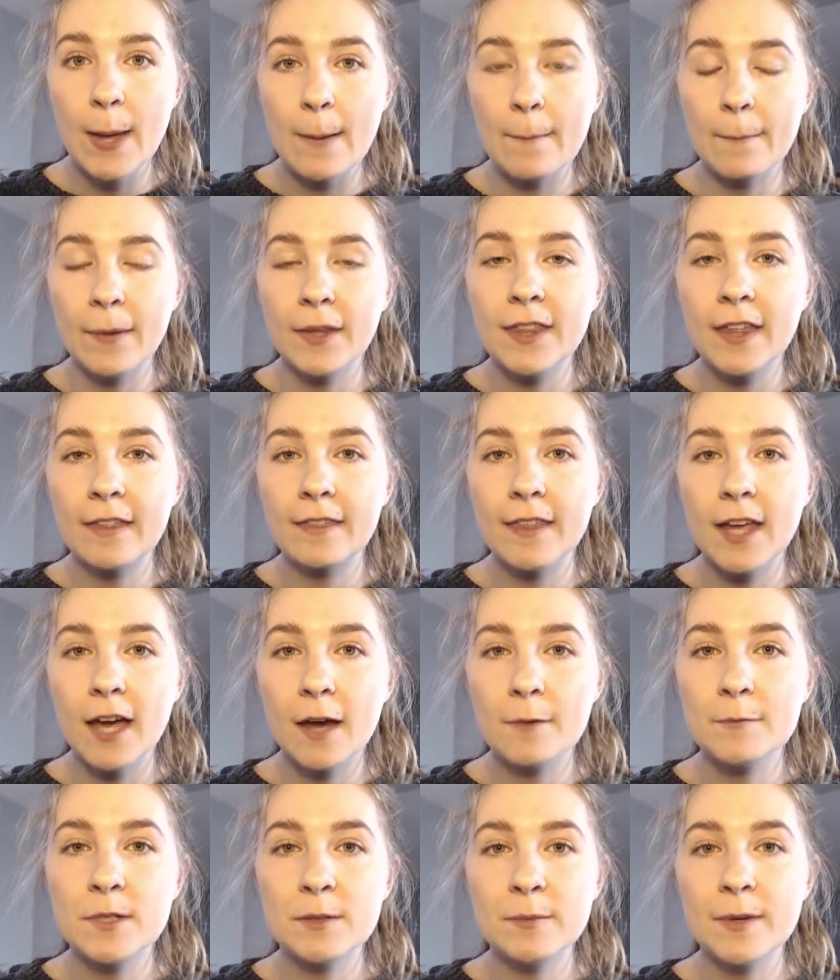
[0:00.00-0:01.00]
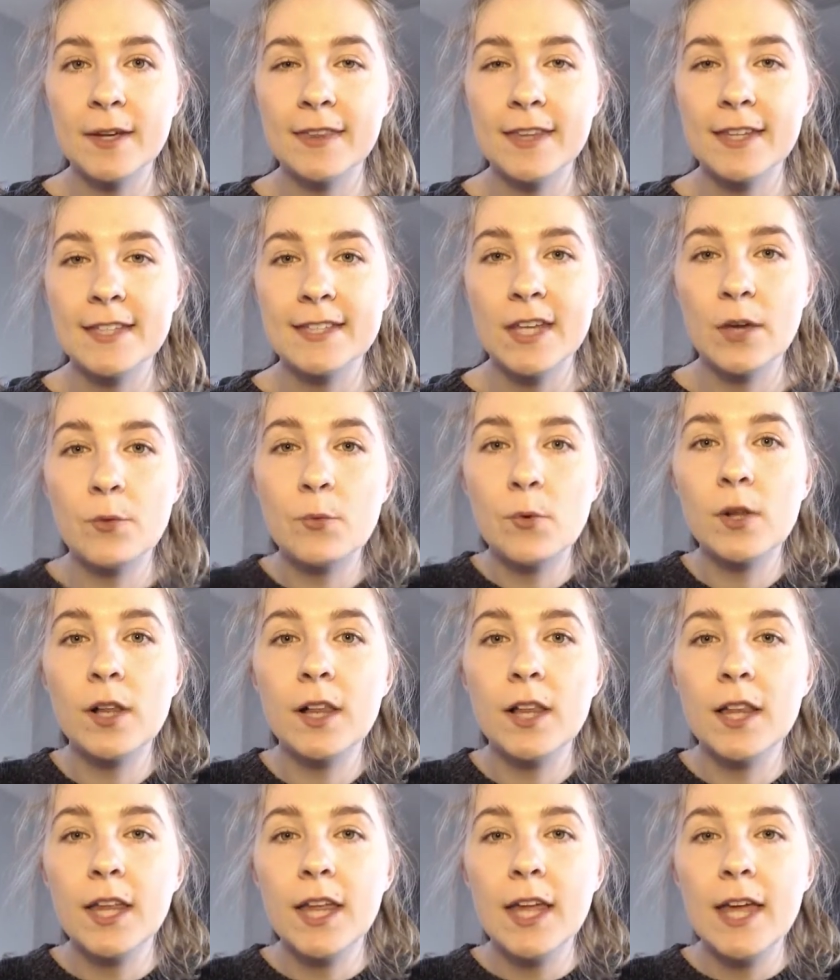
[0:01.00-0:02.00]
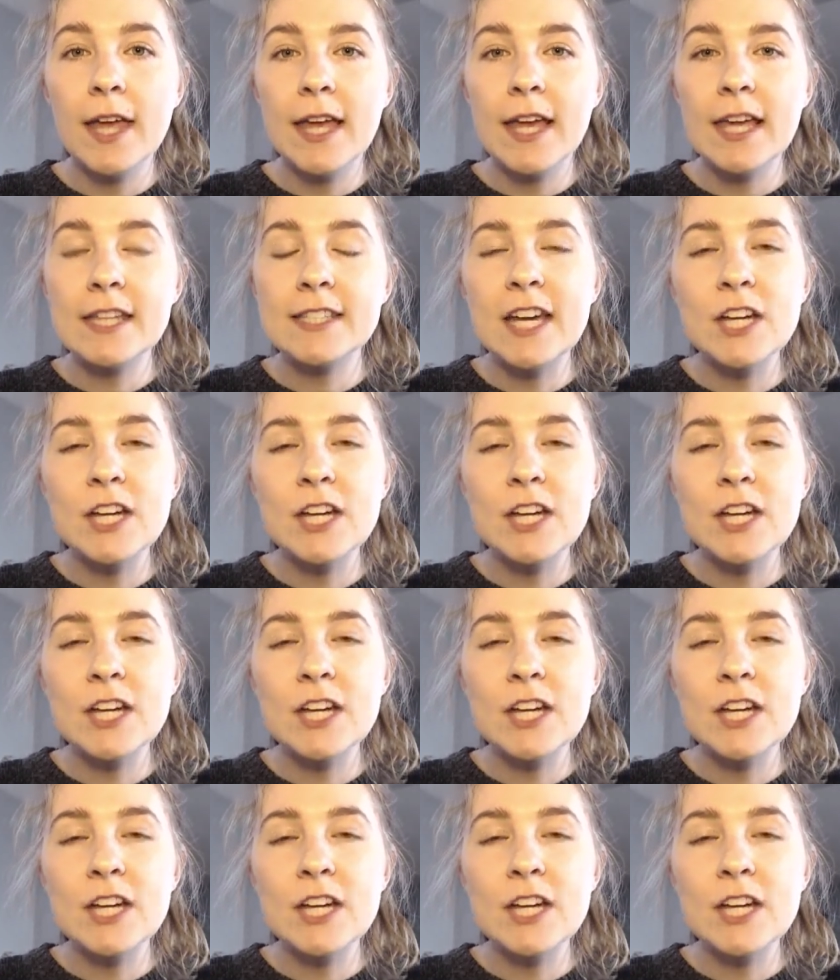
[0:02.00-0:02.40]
But then they come to me and they say, well, it's